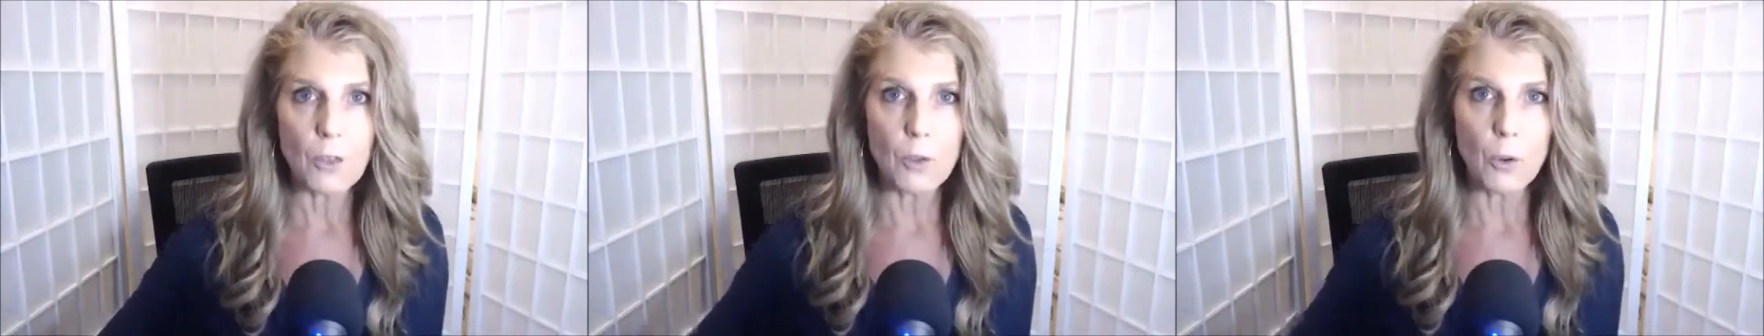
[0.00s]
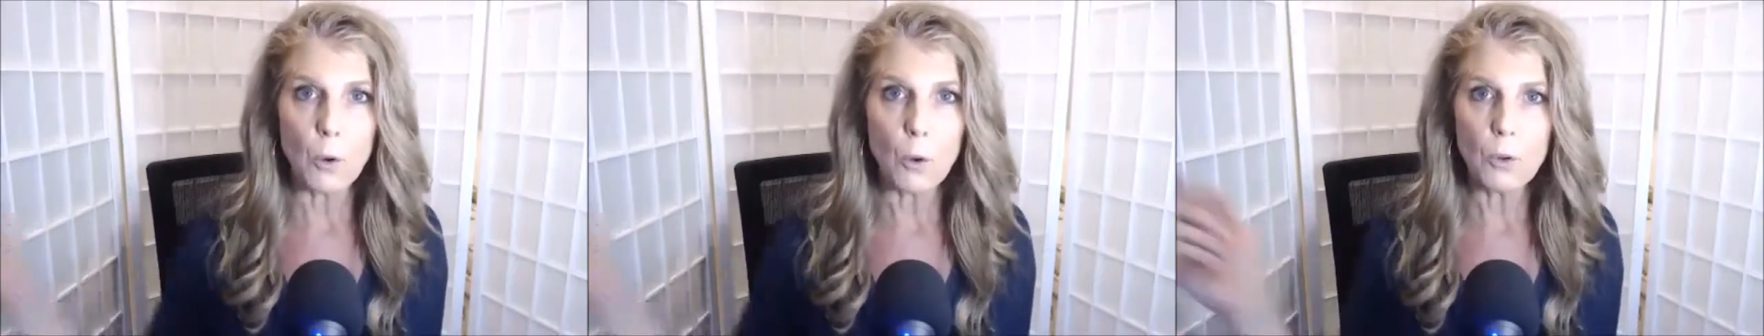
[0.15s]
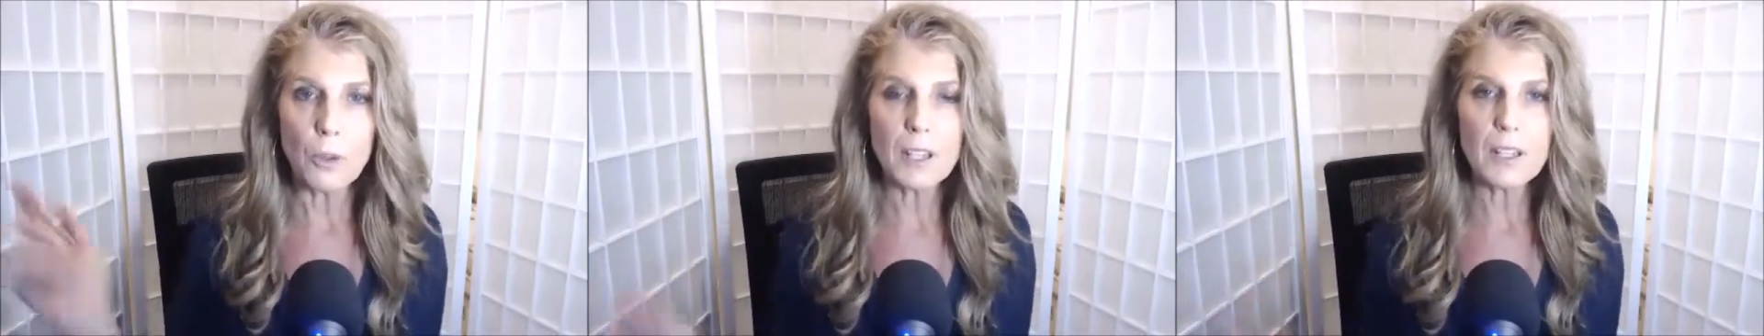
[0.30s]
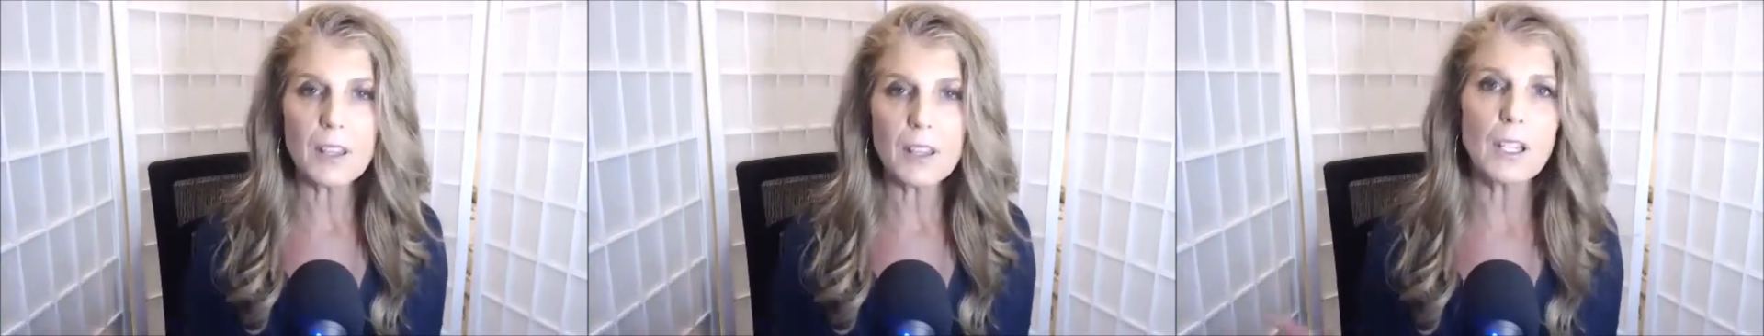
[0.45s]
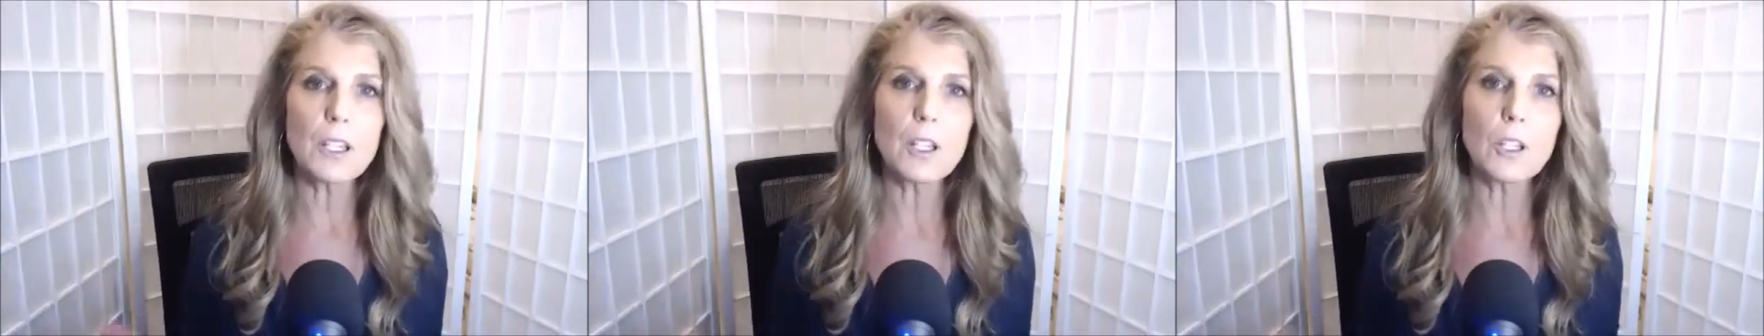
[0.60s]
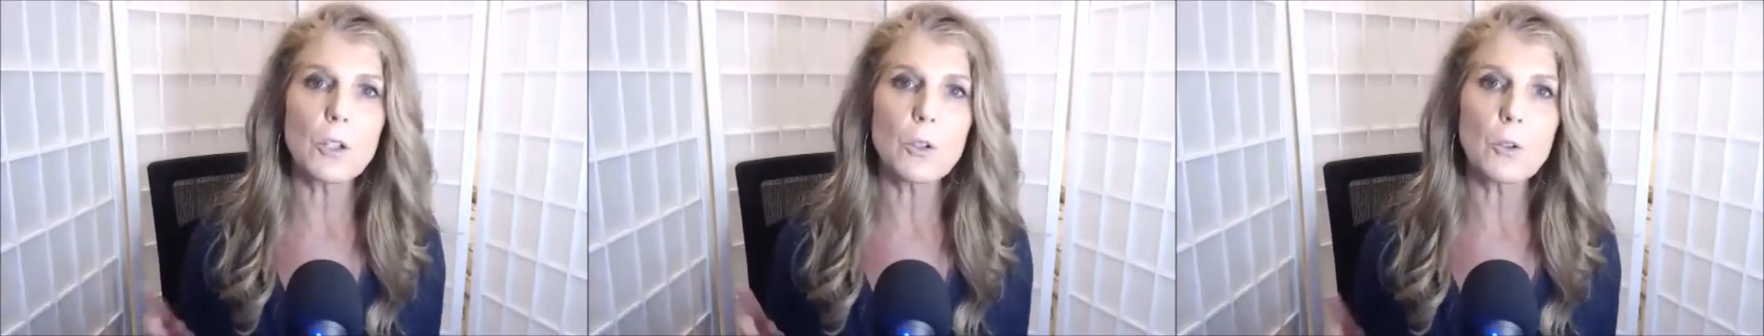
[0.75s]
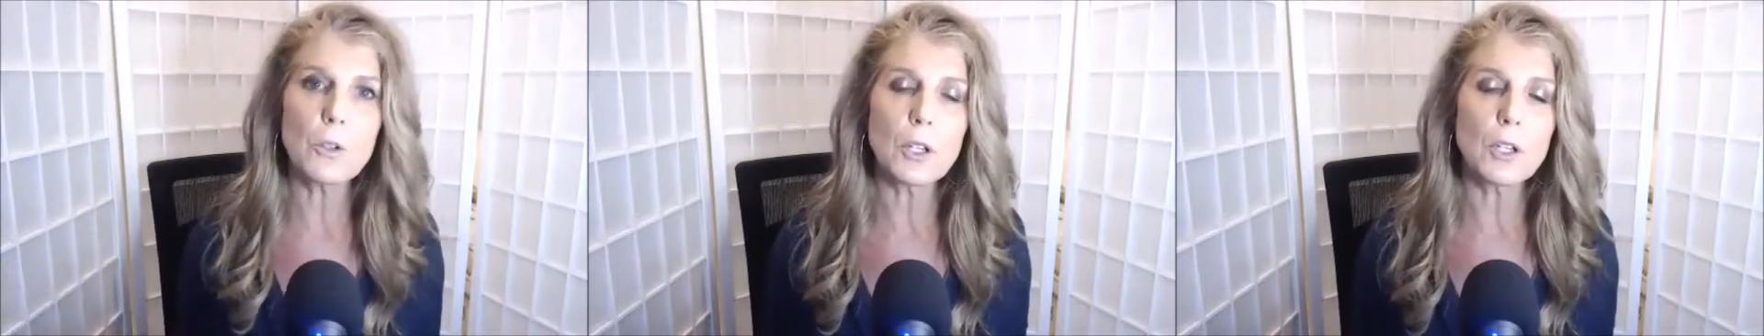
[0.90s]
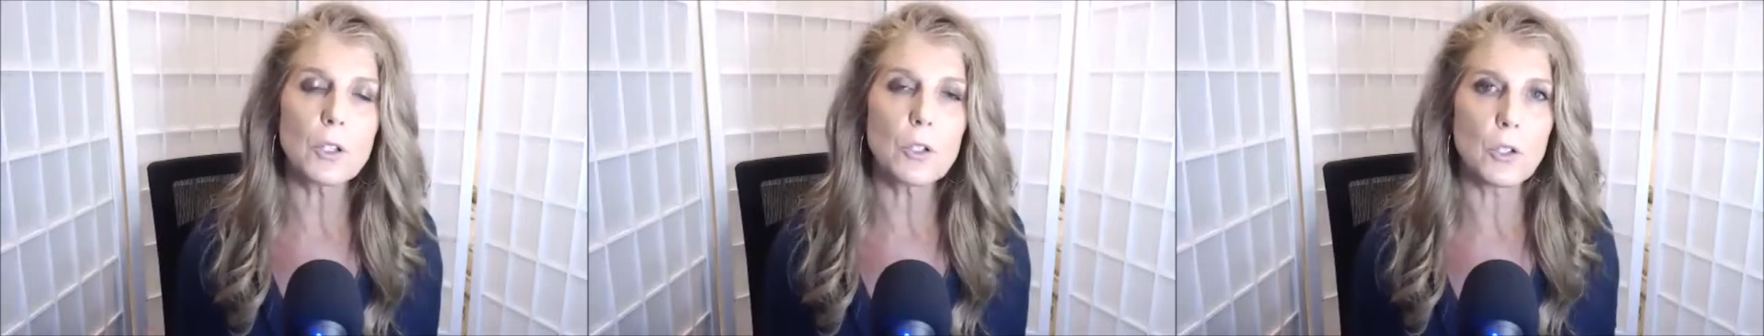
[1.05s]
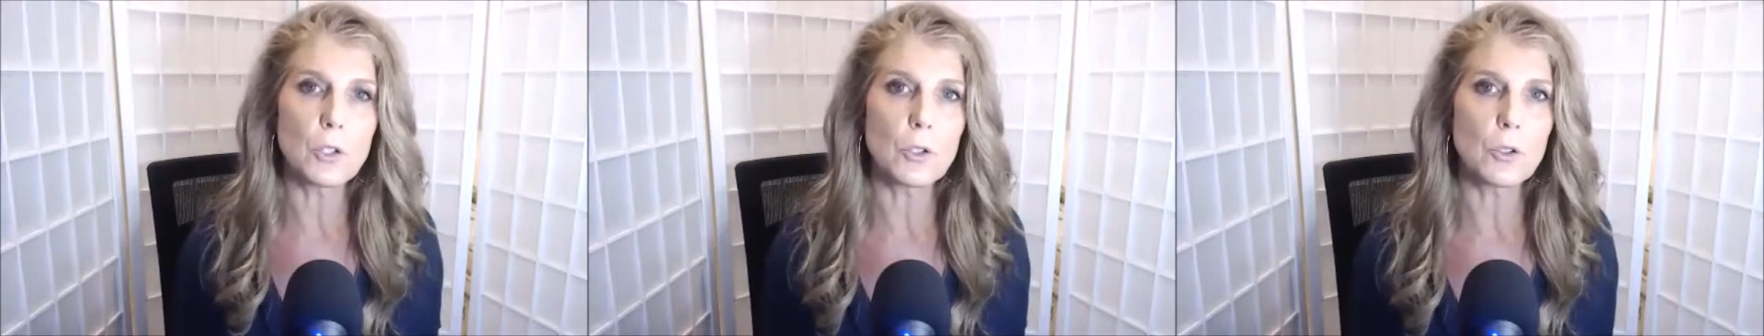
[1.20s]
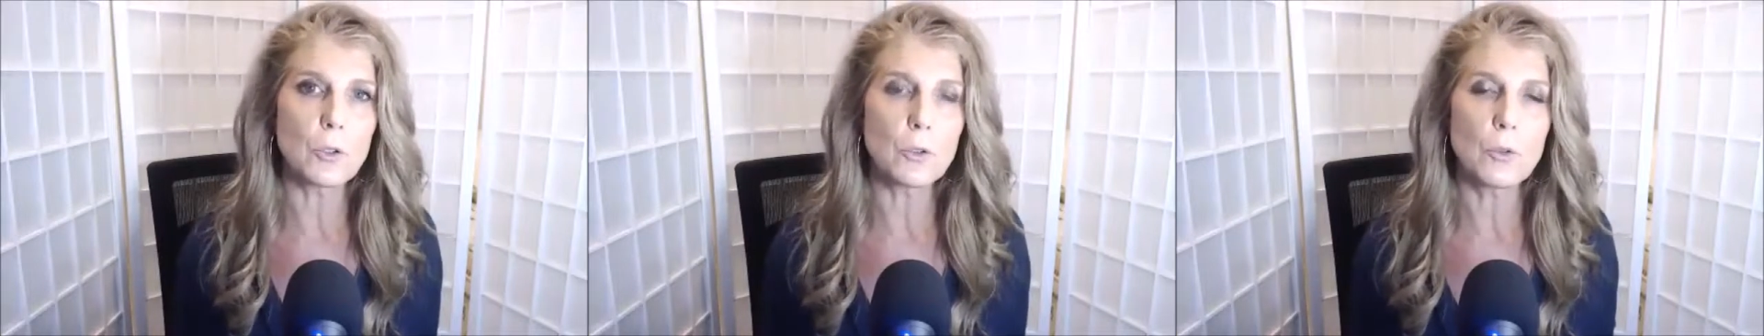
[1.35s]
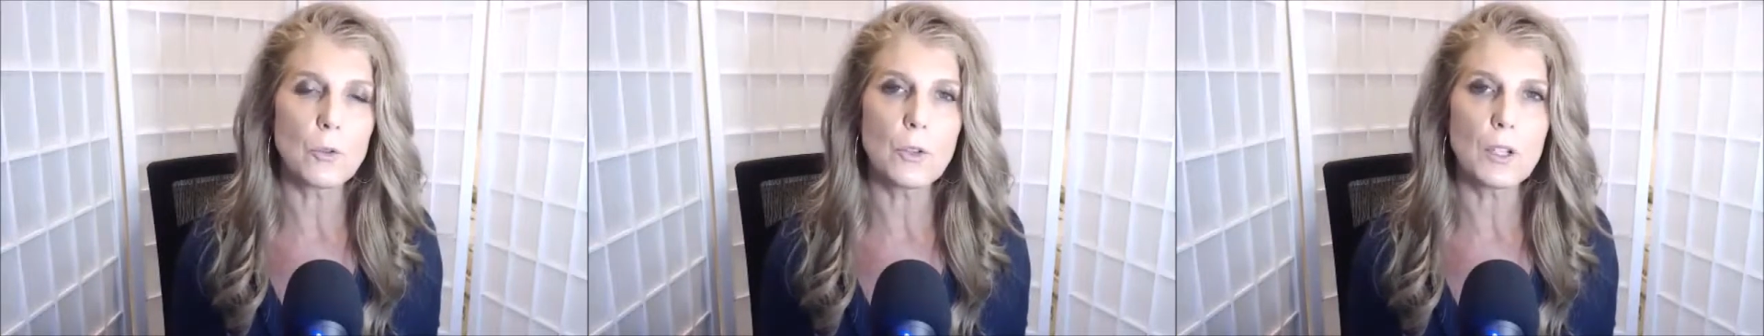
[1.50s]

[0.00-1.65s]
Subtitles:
only thing you can do